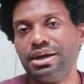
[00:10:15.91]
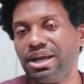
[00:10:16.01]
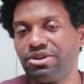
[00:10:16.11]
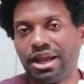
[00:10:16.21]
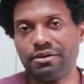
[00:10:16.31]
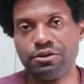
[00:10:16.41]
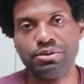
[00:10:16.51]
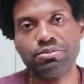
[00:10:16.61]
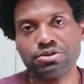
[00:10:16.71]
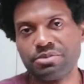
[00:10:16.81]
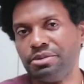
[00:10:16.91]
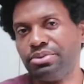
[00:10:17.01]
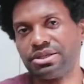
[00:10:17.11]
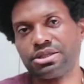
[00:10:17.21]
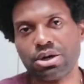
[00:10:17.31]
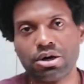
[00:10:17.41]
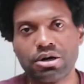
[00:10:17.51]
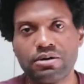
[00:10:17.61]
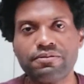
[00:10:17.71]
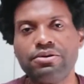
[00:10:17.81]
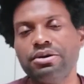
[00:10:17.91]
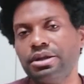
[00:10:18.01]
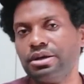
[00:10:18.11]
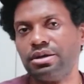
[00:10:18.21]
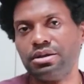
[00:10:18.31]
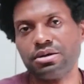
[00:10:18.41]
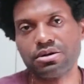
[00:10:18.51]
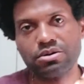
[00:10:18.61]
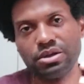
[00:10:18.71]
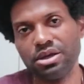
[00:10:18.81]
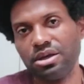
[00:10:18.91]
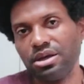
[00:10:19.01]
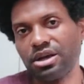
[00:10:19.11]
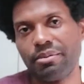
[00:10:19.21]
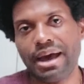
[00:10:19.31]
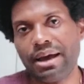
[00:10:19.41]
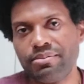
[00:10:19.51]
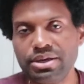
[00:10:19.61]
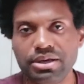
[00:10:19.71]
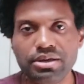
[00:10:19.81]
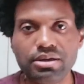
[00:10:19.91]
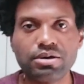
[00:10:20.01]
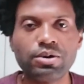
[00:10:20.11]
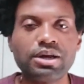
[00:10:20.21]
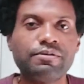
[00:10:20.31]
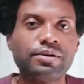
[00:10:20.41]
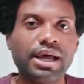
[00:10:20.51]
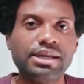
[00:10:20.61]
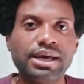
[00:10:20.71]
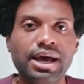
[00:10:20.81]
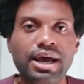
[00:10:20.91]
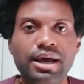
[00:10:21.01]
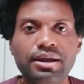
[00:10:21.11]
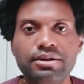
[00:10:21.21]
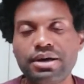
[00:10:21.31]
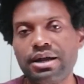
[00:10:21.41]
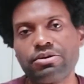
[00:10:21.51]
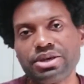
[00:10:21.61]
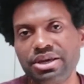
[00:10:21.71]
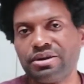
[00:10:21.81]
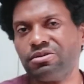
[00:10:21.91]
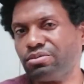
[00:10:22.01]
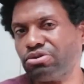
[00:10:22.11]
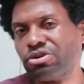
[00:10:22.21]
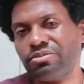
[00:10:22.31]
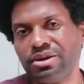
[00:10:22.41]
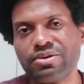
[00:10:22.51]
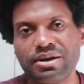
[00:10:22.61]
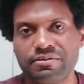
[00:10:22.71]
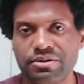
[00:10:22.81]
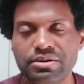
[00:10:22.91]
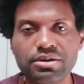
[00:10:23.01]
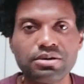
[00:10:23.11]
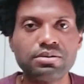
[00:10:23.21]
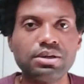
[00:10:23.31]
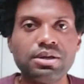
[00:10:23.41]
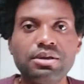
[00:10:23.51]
And a lot of you people are going to be pissed off, or you're to, you know, come at me or whatever like that. I don't care. Report me, whatever, you know.